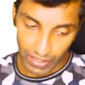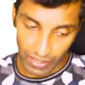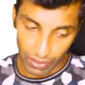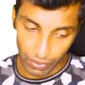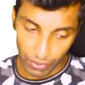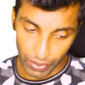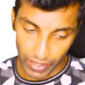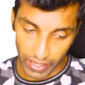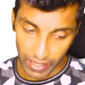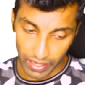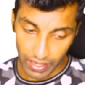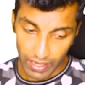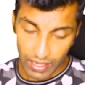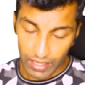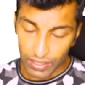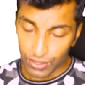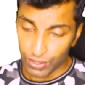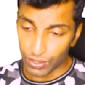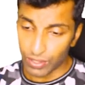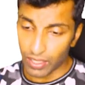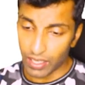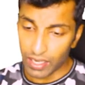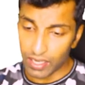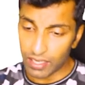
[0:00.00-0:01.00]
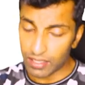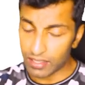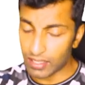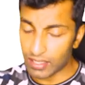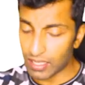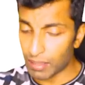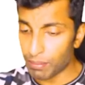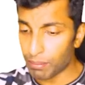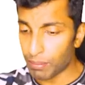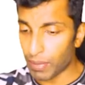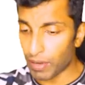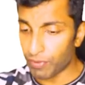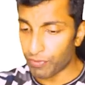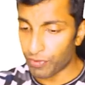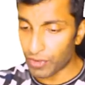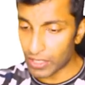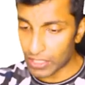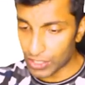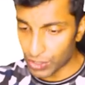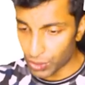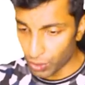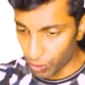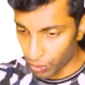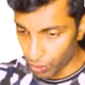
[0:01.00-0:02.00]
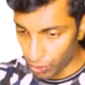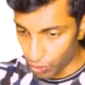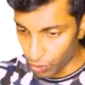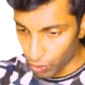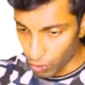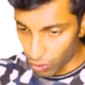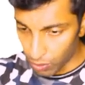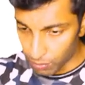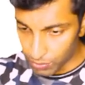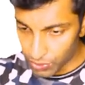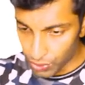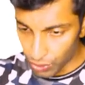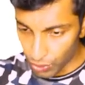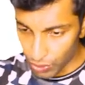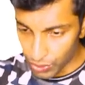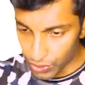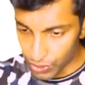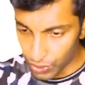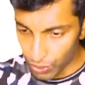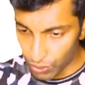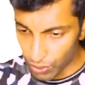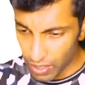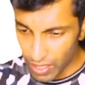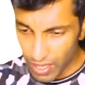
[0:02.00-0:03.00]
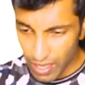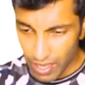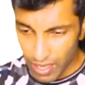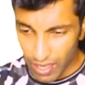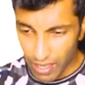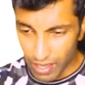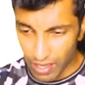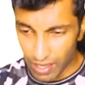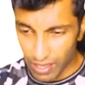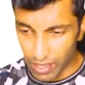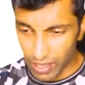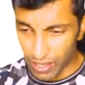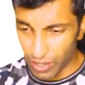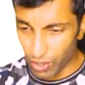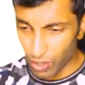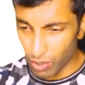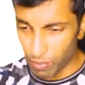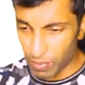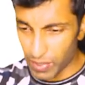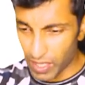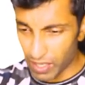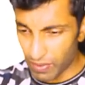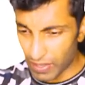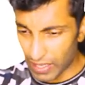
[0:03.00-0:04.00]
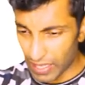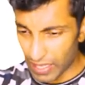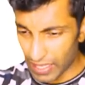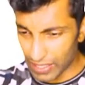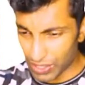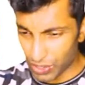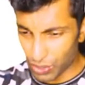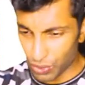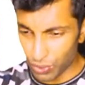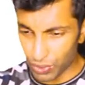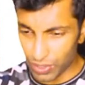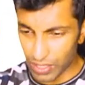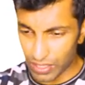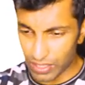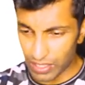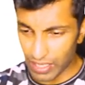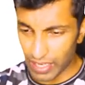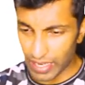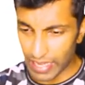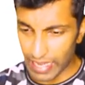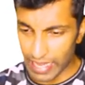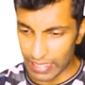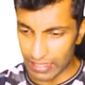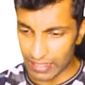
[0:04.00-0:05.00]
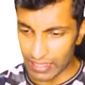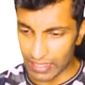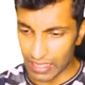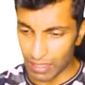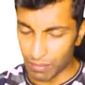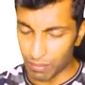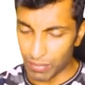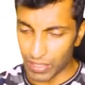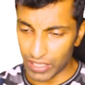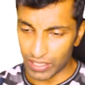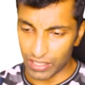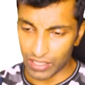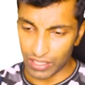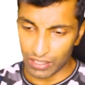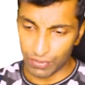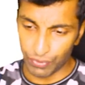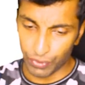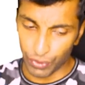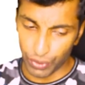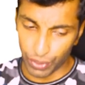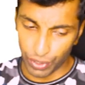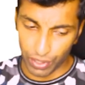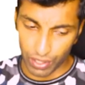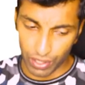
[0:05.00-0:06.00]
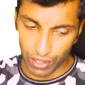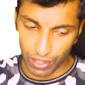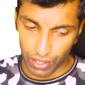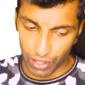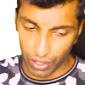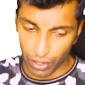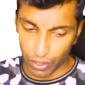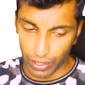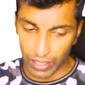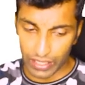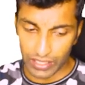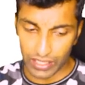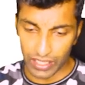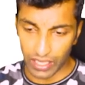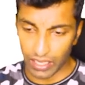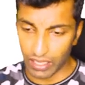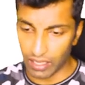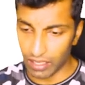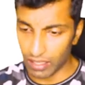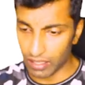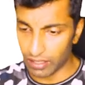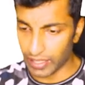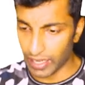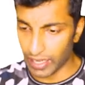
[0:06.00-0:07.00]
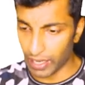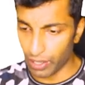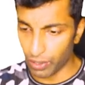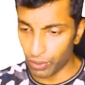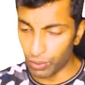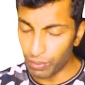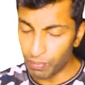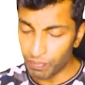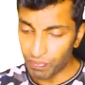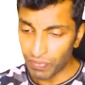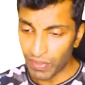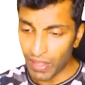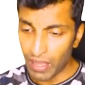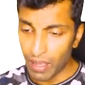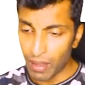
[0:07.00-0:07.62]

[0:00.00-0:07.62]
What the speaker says: Okay, so there are some buffer stock norms also. Nobody will ask you this in an exam, but just for your knowledge I'll tell you.